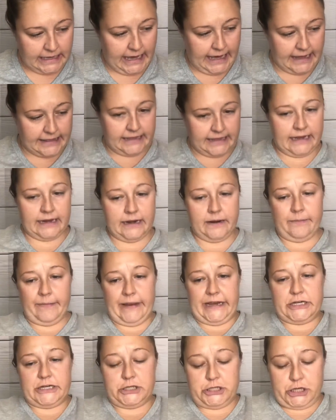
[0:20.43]
And then
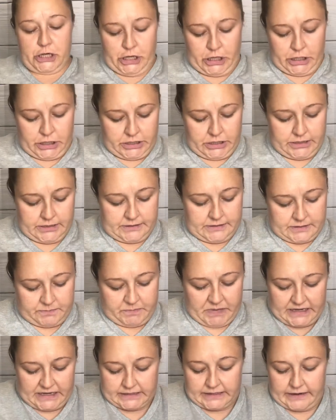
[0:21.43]
my shirt
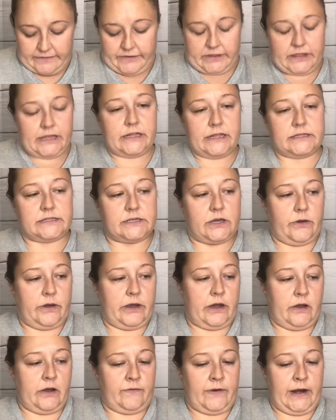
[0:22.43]
speaks everything that's
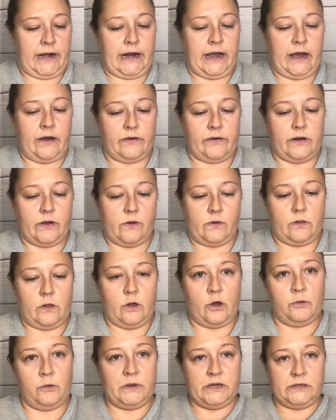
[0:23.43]
going on right now in
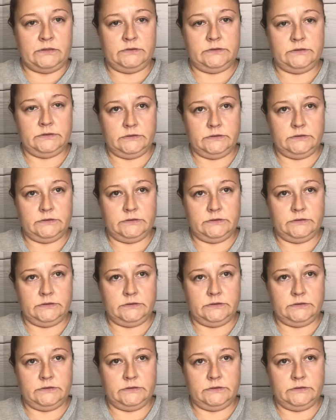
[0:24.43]
Oklahoma.